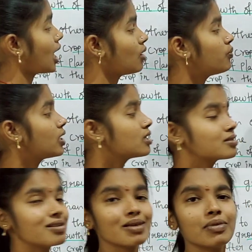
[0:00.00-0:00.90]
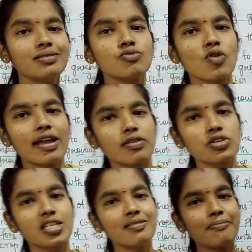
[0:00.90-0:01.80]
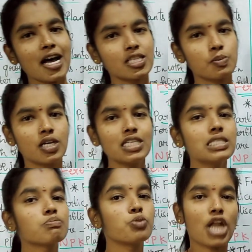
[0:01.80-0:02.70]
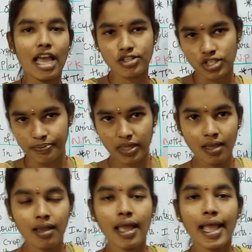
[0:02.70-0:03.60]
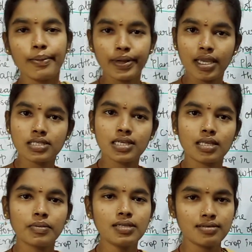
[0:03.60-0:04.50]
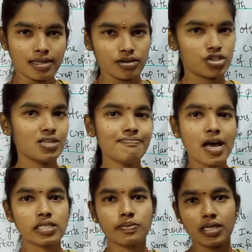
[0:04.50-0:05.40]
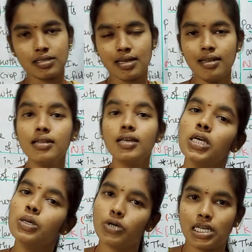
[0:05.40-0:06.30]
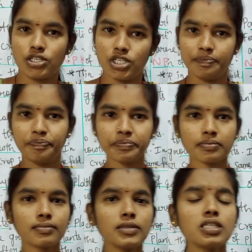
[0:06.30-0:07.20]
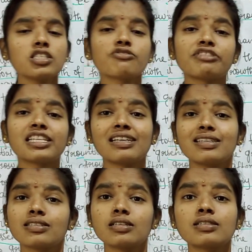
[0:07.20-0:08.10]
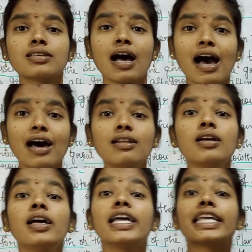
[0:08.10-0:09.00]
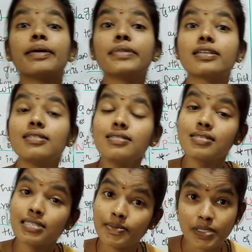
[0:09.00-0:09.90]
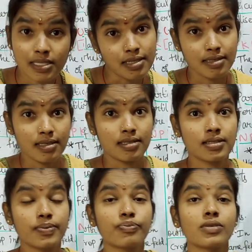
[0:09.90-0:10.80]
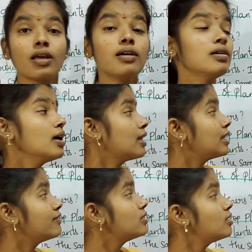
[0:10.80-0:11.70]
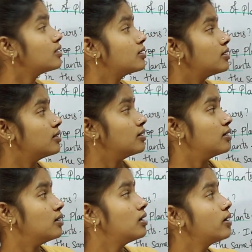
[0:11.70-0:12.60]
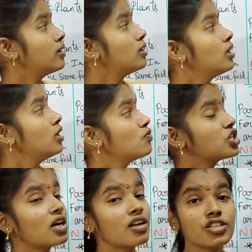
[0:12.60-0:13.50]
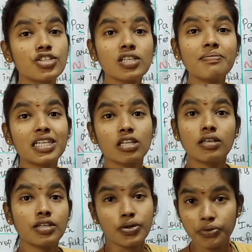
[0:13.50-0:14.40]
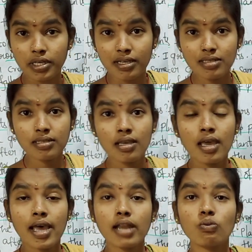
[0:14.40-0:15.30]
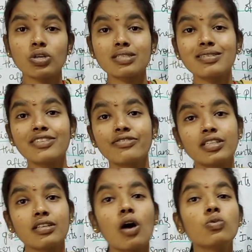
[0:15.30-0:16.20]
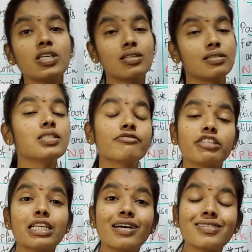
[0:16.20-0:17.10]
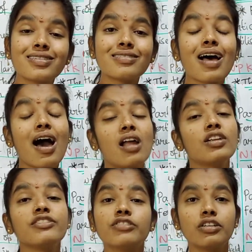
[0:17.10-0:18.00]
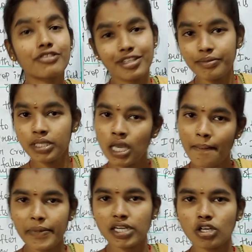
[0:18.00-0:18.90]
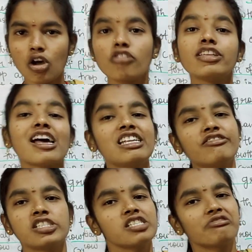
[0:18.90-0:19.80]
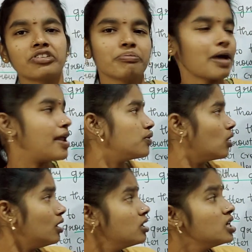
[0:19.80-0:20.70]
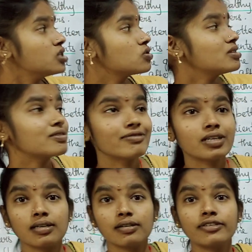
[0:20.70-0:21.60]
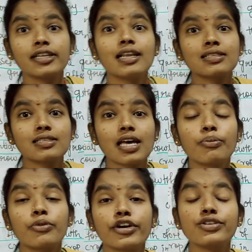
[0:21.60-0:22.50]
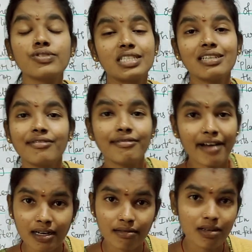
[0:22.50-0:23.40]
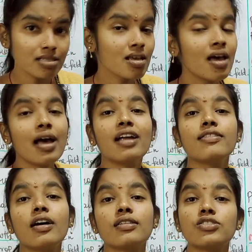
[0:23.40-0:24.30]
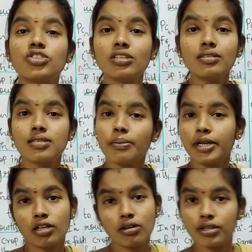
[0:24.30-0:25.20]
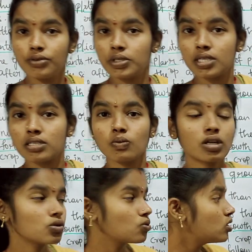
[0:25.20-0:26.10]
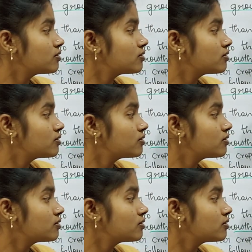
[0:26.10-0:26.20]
NPK is nothing but nitrogen, phosphorus, potassium. NPK NPK is nothing but nitrogen, phosphorus and potassium. So fertilizers are chemical substances. Yeah? They will which are rich in particular nutrients. And what is the different, how they are, these fertilizers are different from manure, how they are differing from manure. So these fertilizers are produced in factories and they are rich in some particular nutrients. What are those?